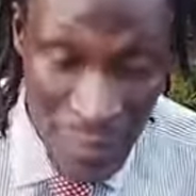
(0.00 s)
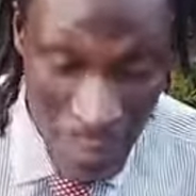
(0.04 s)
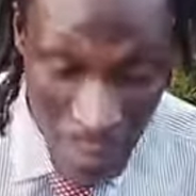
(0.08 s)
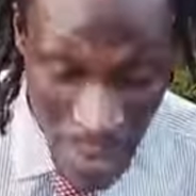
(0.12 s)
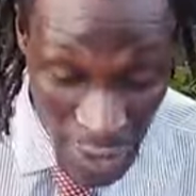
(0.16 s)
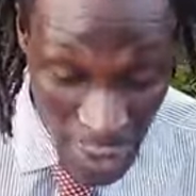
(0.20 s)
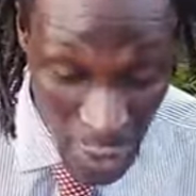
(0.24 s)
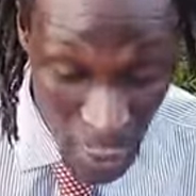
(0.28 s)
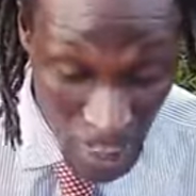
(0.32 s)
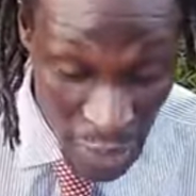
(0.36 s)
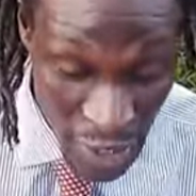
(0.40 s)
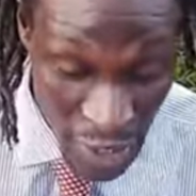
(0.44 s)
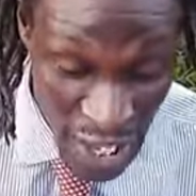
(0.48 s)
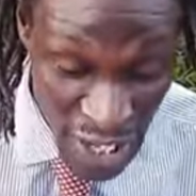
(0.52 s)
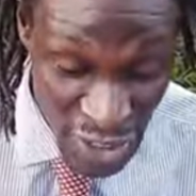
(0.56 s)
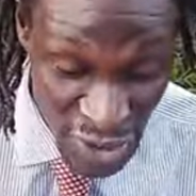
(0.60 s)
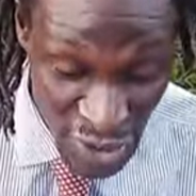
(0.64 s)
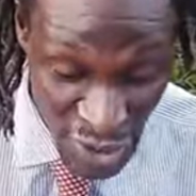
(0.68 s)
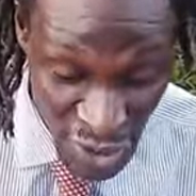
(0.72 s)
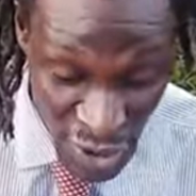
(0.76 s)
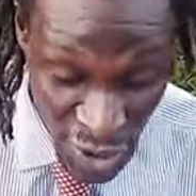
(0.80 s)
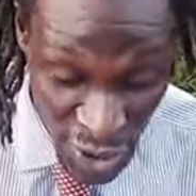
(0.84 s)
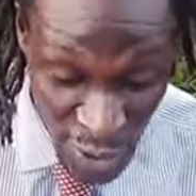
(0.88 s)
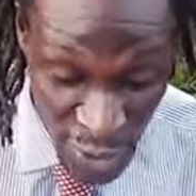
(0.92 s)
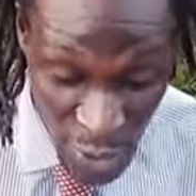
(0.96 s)

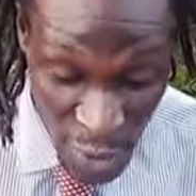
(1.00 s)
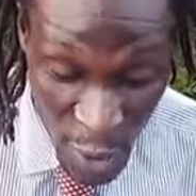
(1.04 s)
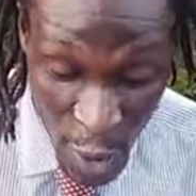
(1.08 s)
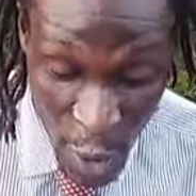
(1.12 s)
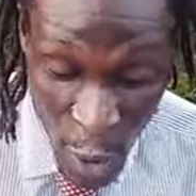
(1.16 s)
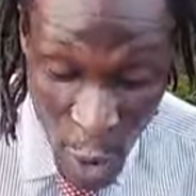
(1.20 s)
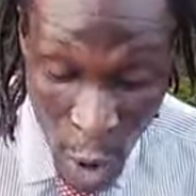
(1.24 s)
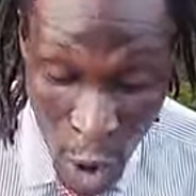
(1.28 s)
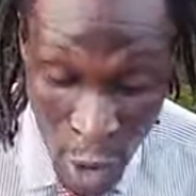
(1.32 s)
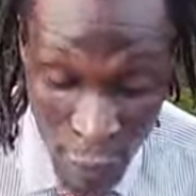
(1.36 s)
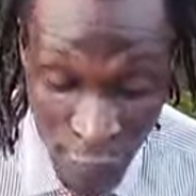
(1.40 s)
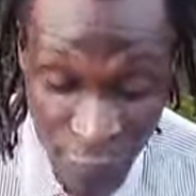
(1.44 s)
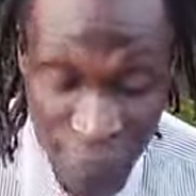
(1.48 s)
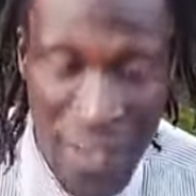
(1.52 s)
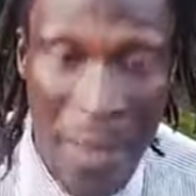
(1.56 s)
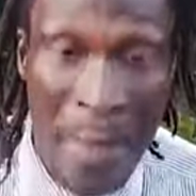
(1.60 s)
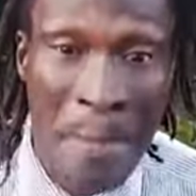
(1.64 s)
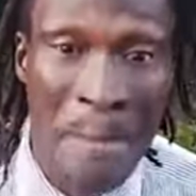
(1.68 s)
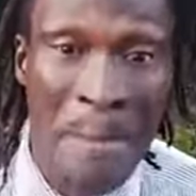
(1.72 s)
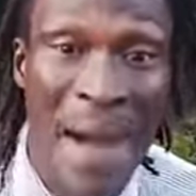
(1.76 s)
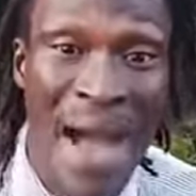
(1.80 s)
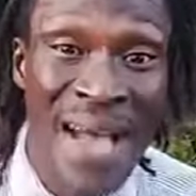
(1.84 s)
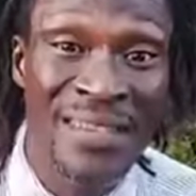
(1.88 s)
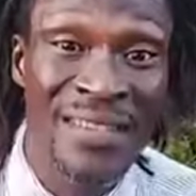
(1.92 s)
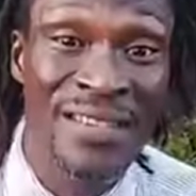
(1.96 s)
manipulation of the
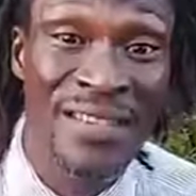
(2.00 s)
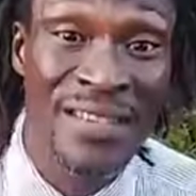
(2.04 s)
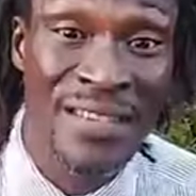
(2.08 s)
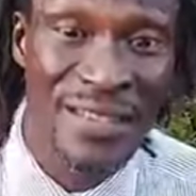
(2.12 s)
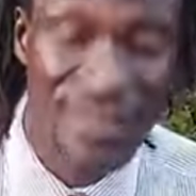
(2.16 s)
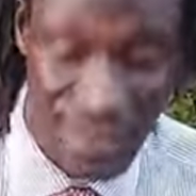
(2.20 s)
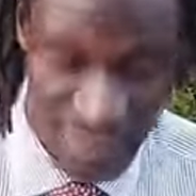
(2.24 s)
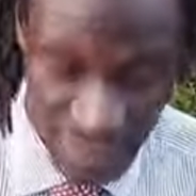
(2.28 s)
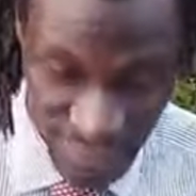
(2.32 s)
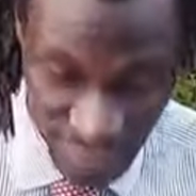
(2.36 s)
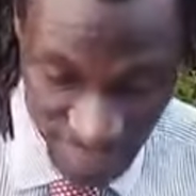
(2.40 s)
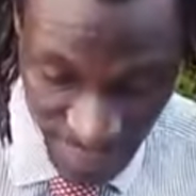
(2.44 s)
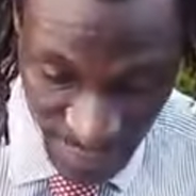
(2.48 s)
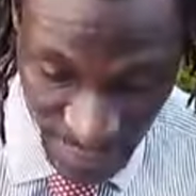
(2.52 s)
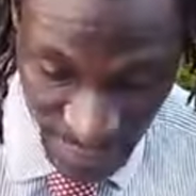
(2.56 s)
masses